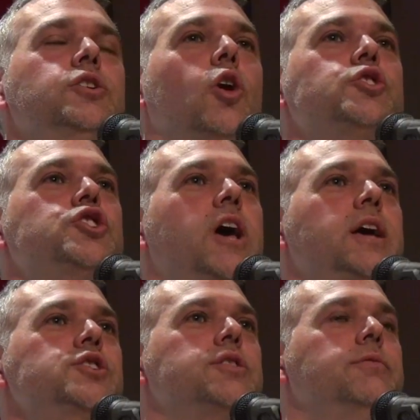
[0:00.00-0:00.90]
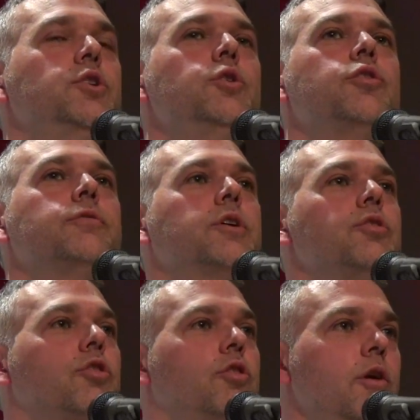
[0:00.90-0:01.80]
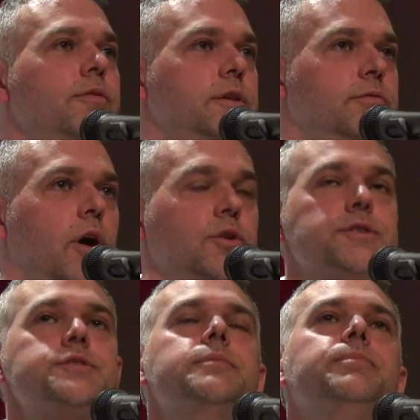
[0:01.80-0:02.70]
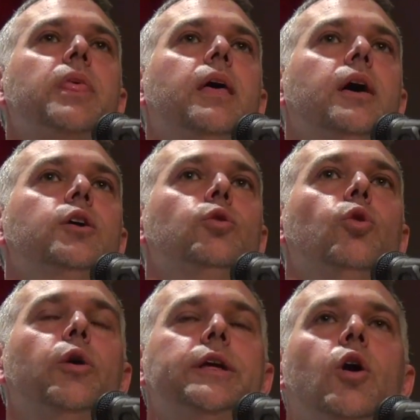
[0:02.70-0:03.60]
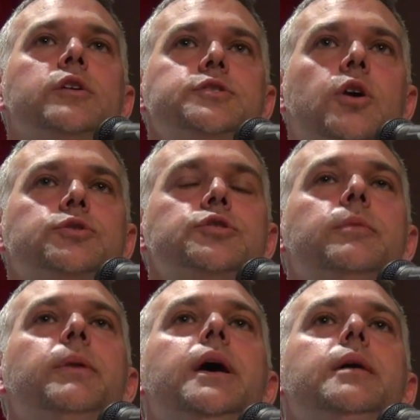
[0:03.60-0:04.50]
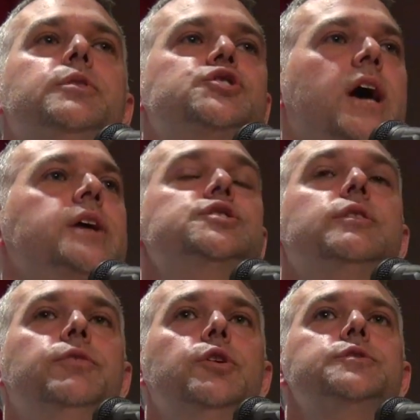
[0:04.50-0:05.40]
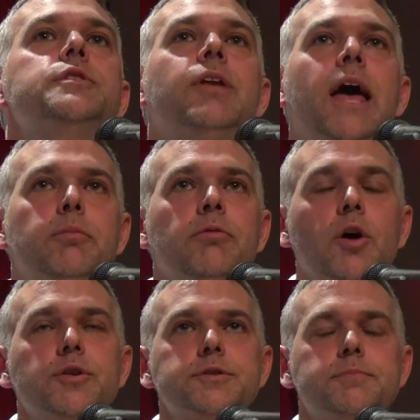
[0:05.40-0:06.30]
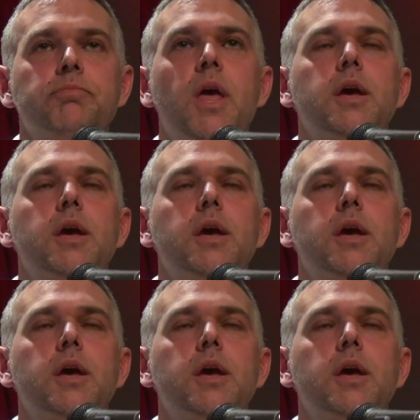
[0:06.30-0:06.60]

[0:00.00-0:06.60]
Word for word: not changed the views of Conservative voters, who were already hostile to them, but changed the views of Labor voters.